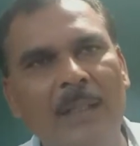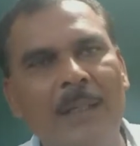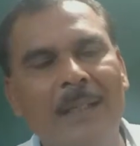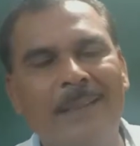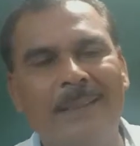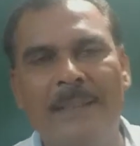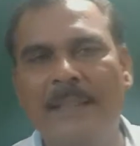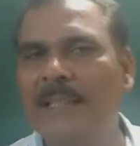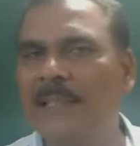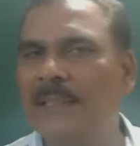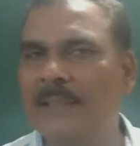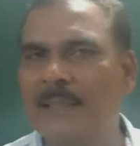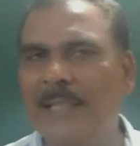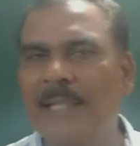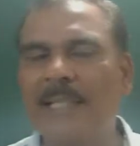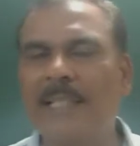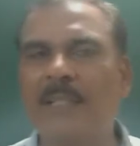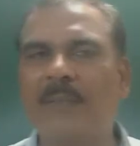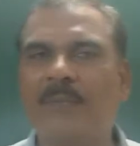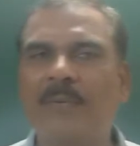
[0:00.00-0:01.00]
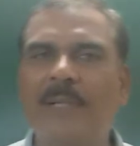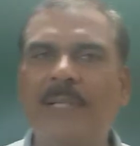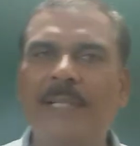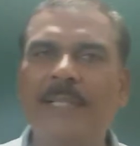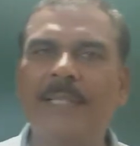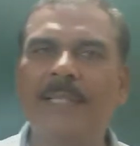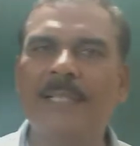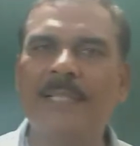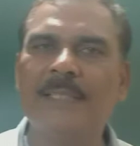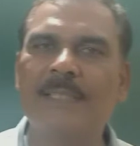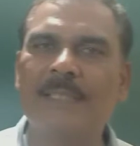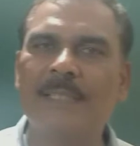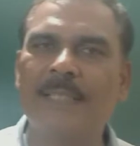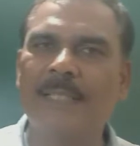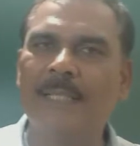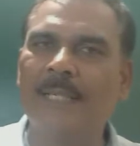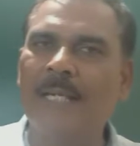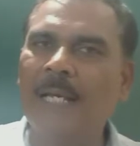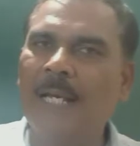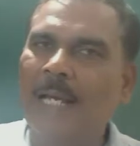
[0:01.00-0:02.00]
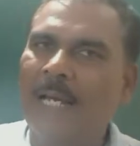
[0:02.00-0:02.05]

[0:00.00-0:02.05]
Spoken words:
that is electric field intensity,